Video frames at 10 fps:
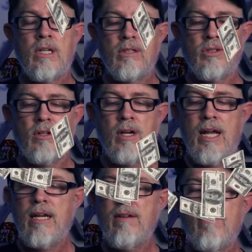So
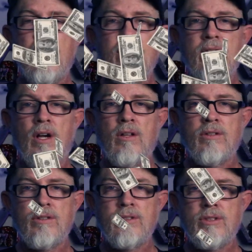
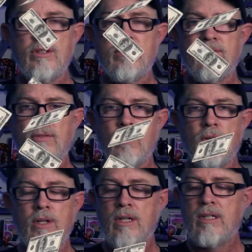$85
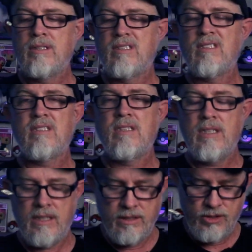for a
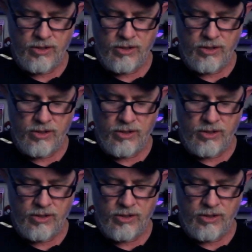16 inch,